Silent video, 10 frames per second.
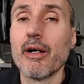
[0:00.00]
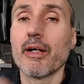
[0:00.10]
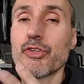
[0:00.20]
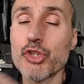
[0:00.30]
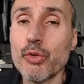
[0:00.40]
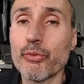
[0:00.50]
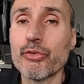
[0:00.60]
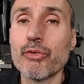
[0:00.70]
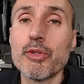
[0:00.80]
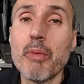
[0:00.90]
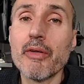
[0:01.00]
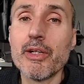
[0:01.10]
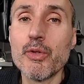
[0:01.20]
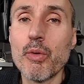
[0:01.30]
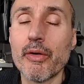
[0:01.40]
choose the model
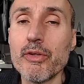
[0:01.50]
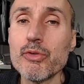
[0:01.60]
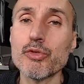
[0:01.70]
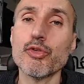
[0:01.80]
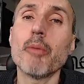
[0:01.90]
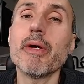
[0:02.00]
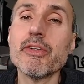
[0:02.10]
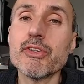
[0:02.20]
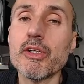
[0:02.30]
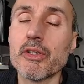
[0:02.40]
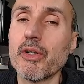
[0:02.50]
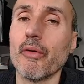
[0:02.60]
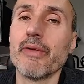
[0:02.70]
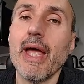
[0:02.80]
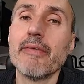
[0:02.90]
you want to use from external
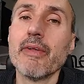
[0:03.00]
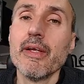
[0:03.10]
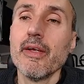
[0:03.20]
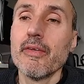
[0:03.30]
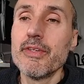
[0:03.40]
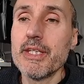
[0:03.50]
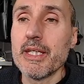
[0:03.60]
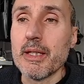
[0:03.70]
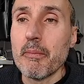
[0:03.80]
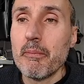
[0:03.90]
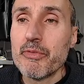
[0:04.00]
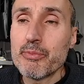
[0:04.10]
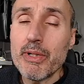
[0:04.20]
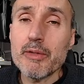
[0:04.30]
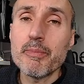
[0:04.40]
code. And the
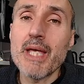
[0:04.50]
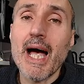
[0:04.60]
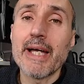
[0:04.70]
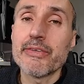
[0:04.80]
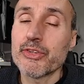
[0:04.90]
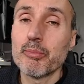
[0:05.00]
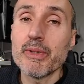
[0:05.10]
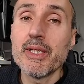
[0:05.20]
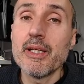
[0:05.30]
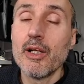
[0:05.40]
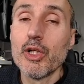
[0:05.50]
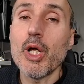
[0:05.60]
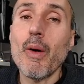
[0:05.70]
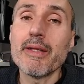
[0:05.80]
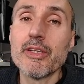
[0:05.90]
SBERT PI simply
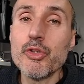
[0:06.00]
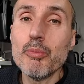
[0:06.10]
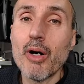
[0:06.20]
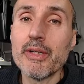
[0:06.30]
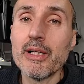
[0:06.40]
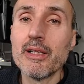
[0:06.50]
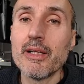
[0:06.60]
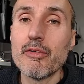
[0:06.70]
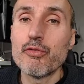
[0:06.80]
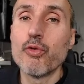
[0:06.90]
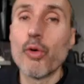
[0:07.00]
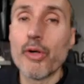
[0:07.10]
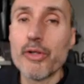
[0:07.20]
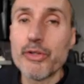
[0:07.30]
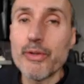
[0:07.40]
load the new model
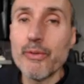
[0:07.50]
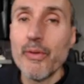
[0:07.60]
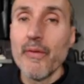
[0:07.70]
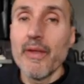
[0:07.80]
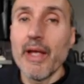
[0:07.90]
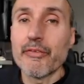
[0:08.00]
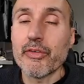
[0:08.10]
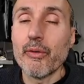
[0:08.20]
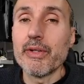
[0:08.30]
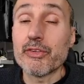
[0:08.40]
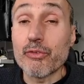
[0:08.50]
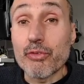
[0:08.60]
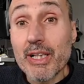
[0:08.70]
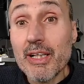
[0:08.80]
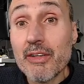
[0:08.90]
for you. And so it's
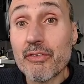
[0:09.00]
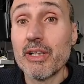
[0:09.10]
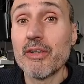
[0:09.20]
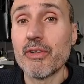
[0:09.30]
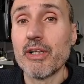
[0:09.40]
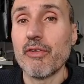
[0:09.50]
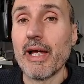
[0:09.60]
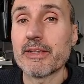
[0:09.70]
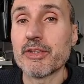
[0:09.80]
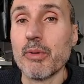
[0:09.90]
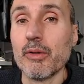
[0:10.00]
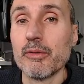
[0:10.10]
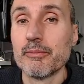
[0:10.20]
really, really, really flexible.